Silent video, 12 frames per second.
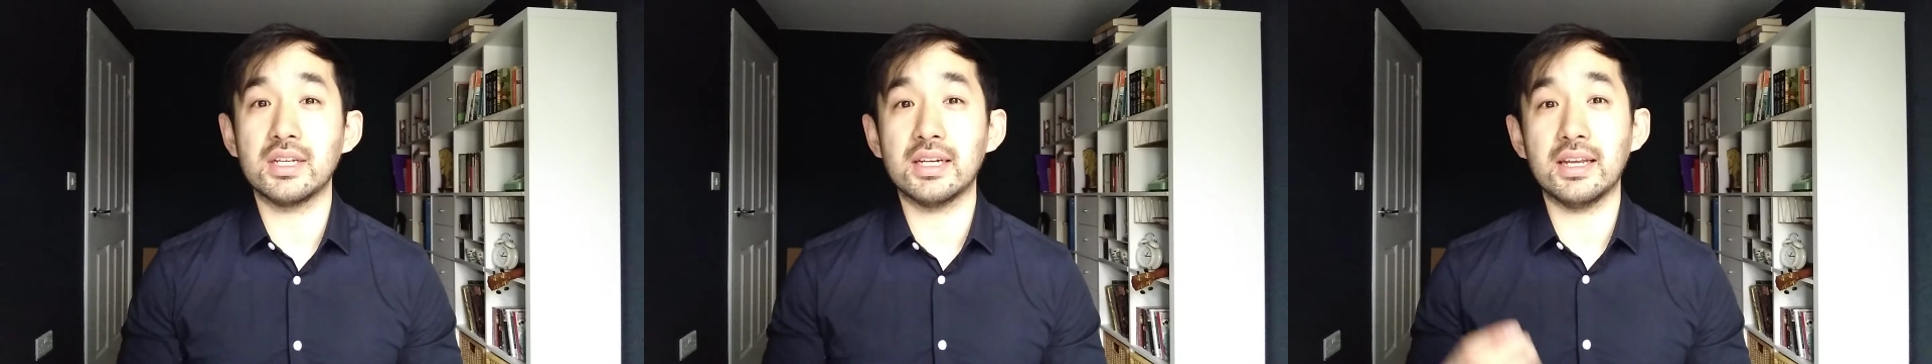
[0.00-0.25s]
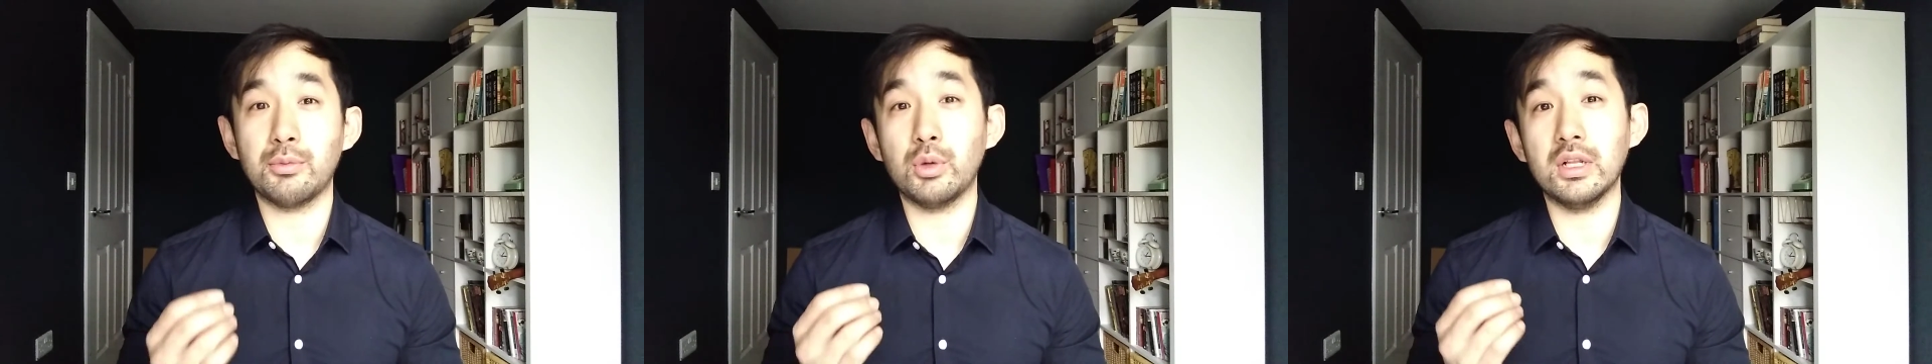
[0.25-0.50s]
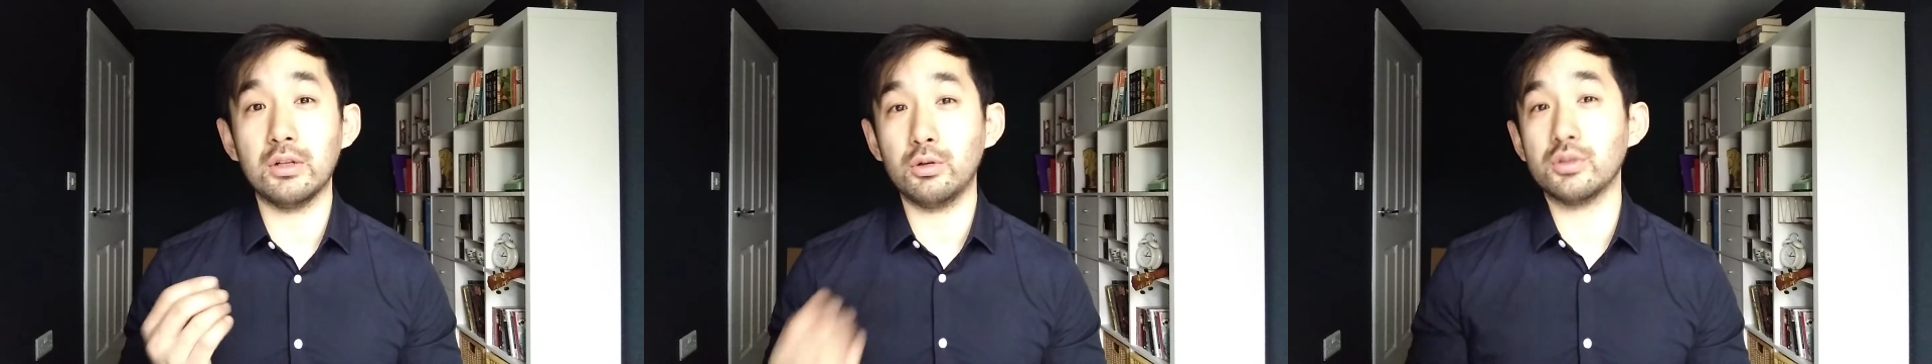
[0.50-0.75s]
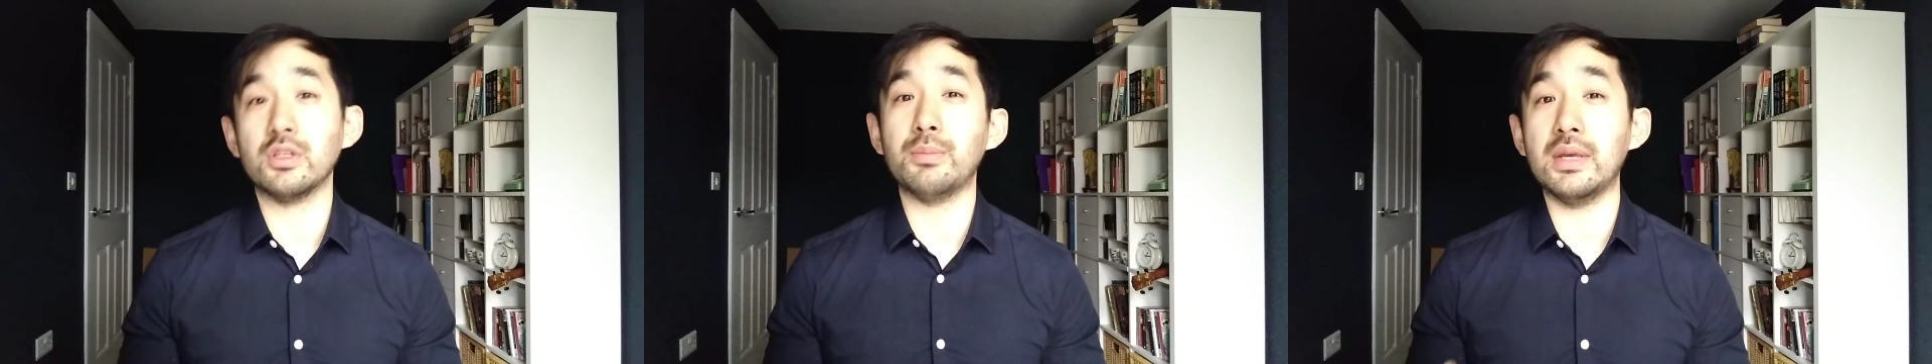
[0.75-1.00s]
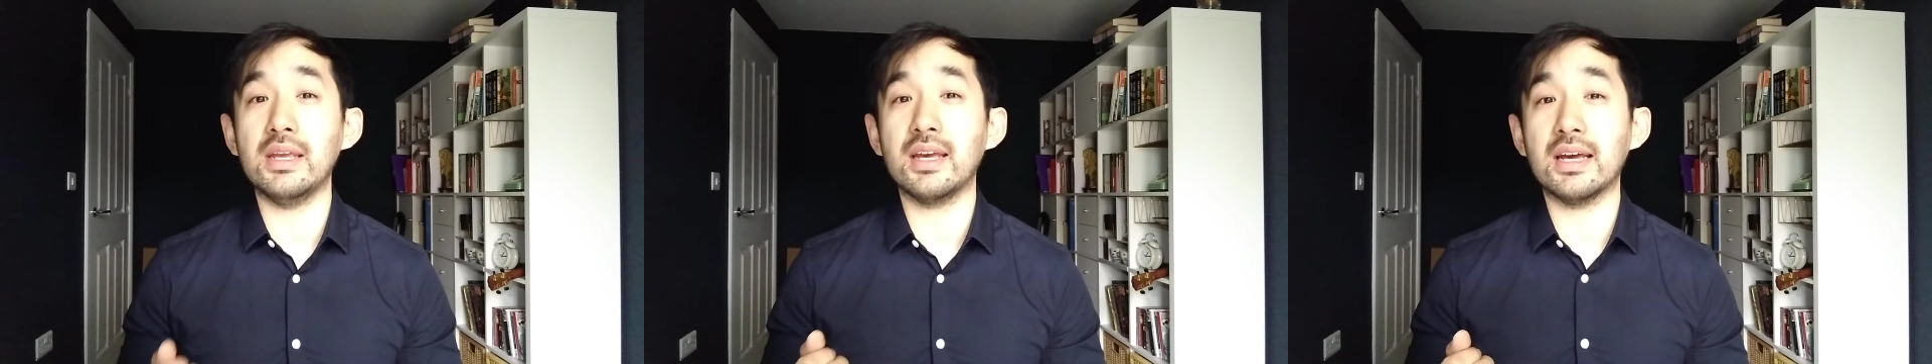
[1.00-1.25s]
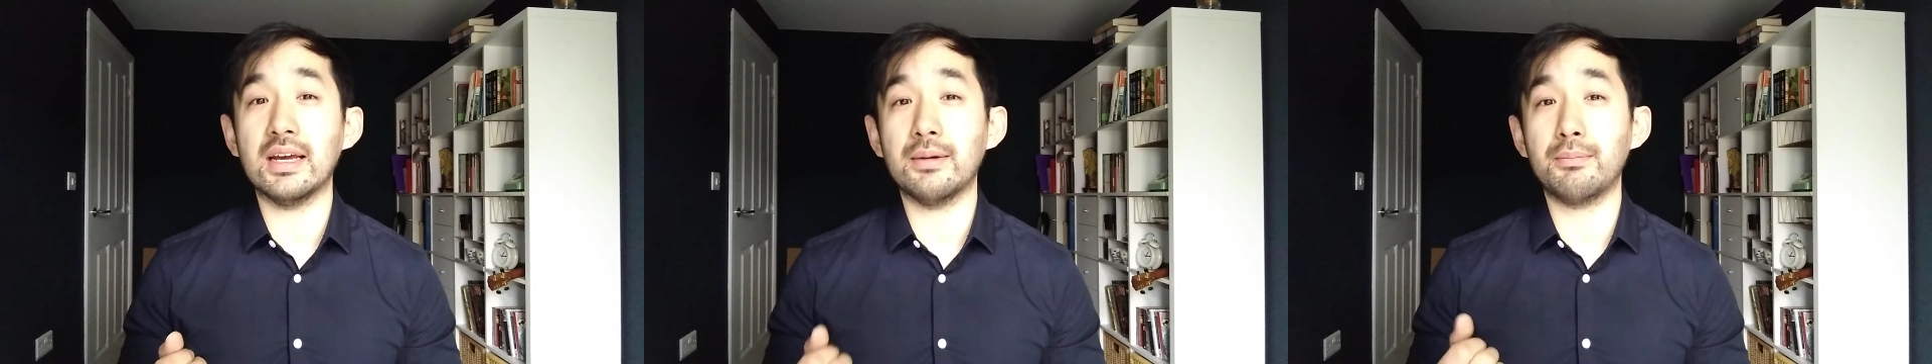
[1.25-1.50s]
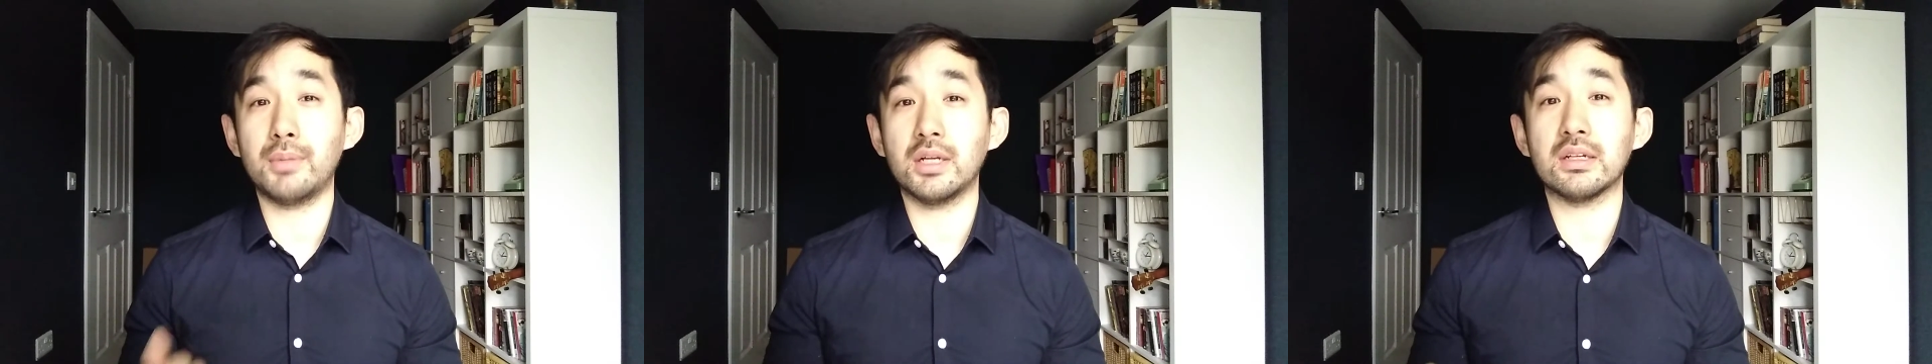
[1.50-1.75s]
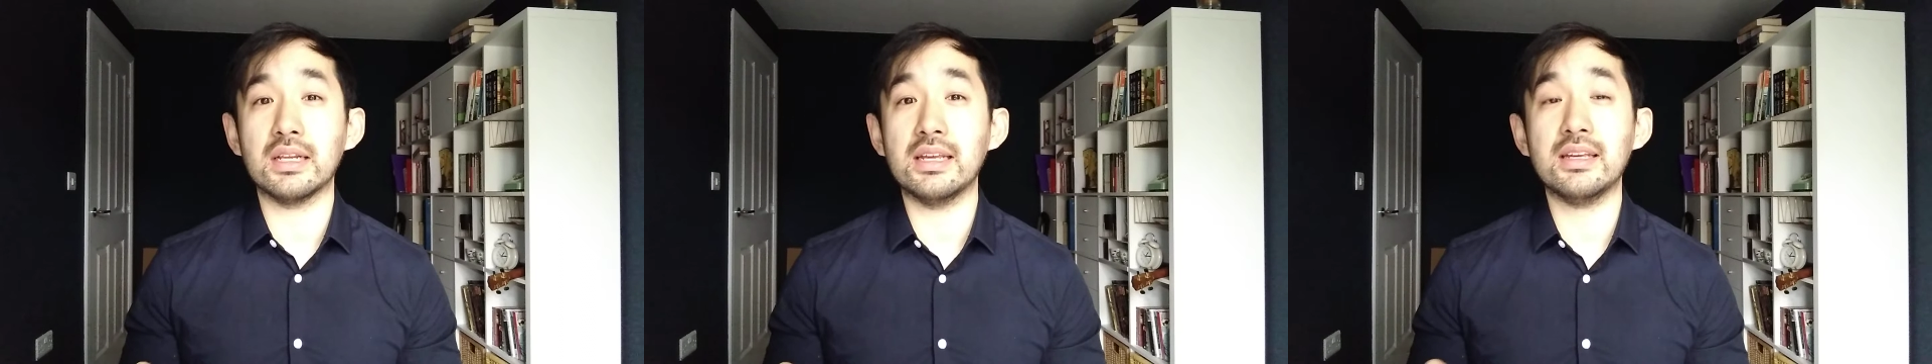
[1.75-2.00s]
and it will also be
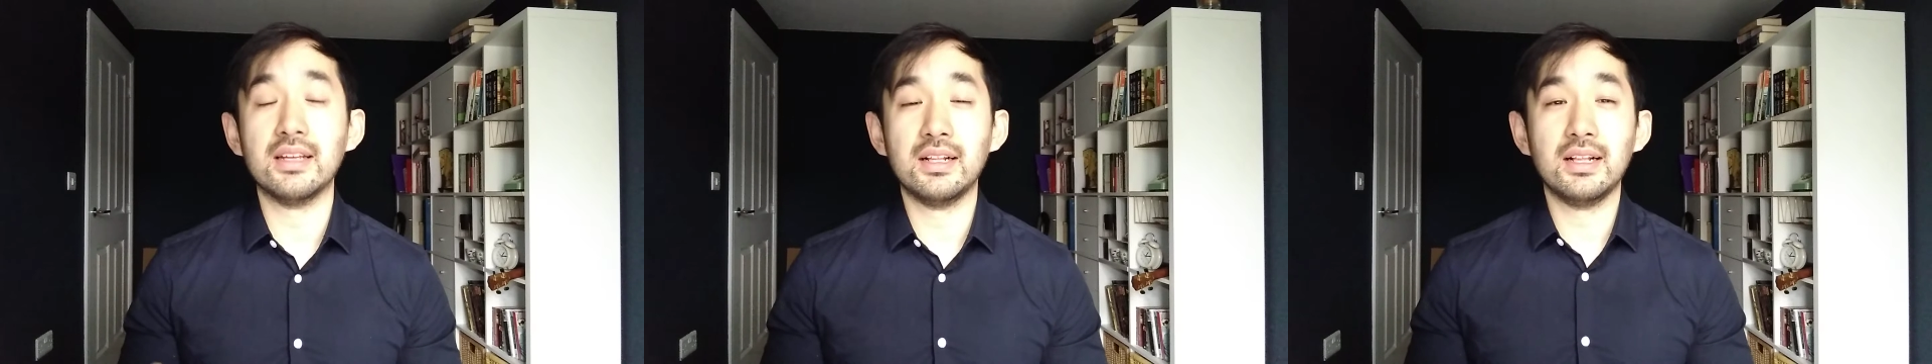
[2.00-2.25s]
mildly